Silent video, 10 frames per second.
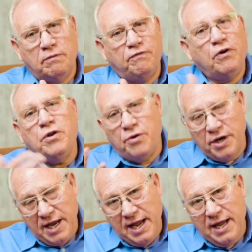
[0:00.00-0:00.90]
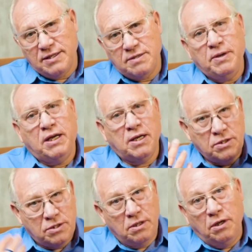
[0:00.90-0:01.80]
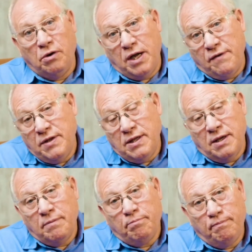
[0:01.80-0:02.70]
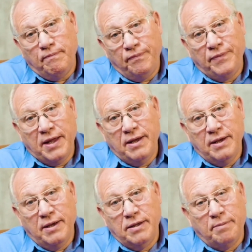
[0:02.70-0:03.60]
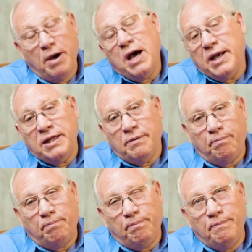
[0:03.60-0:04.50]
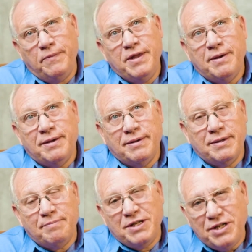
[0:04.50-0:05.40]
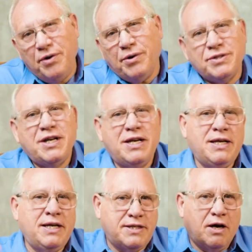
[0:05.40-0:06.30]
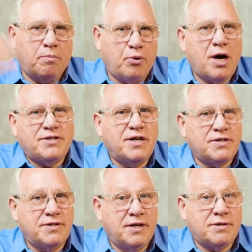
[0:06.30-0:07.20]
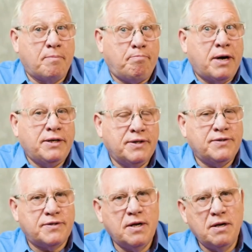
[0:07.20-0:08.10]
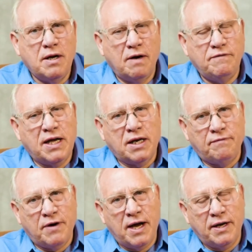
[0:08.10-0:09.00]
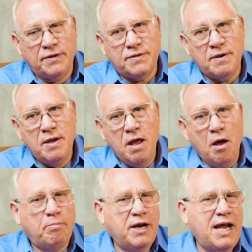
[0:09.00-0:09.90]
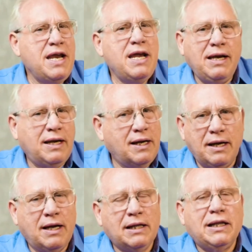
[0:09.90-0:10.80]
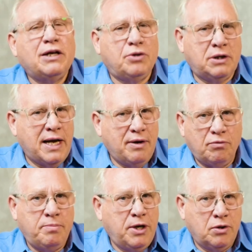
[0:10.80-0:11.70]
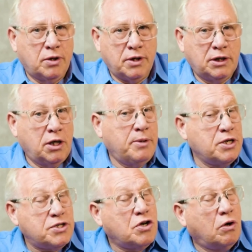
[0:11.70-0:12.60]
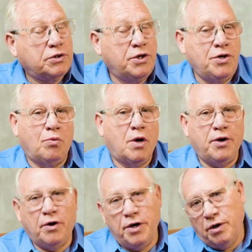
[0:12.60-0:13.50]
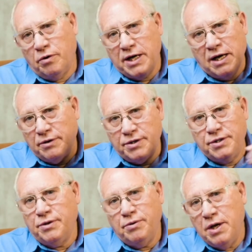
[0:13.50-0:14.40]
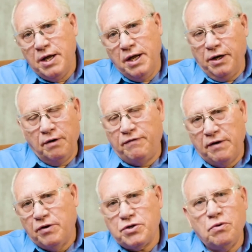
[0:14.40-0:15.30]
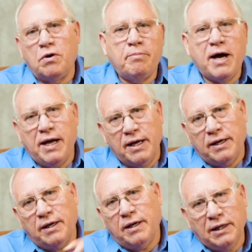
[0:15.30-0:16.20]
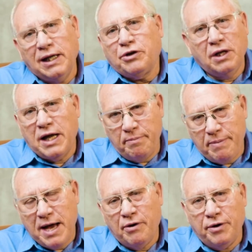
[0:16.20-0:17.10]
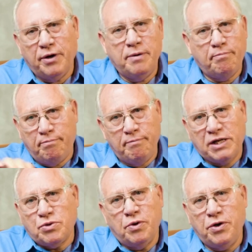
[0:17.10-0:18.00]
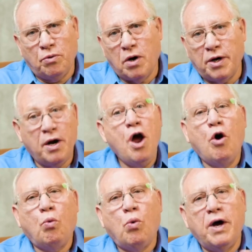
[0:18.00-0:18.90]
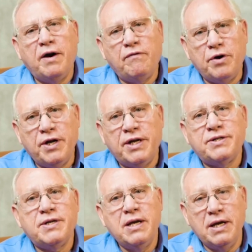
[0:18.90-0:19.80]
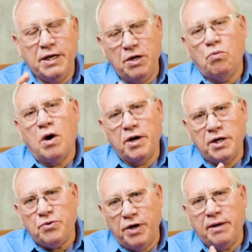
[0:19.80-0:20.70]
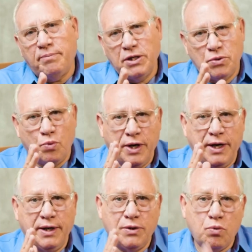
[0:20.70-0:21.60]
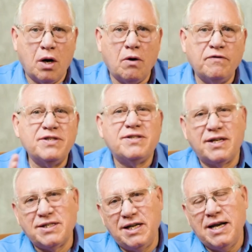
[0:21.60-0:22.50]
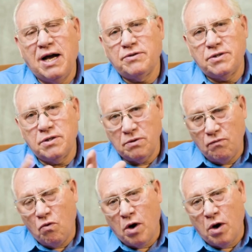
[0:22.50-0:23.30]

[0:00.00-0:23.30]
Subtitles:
further enhanced, because you're giving the body the materials that it needs to help process this abundance of negative ions. But any electrolyte would be good. A little bit of salt in your water, or you can go down to your favorite store and buy an electrolyte powder and mix with your water. Whatever it is, you want to drink between 12 and 16 ounces of